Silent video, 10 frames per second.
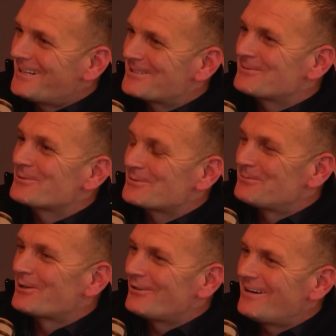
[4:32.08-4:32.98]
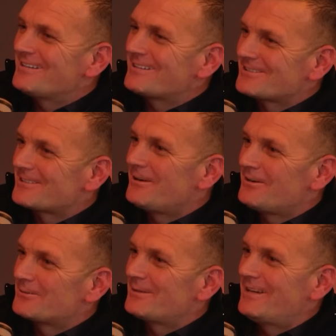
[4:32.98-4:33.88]
that it was my grandest
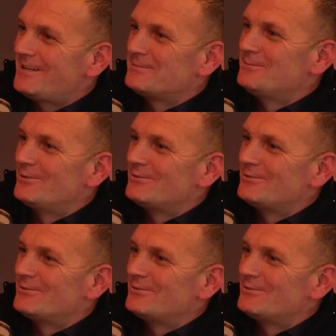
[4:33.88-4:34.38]
dog. We had him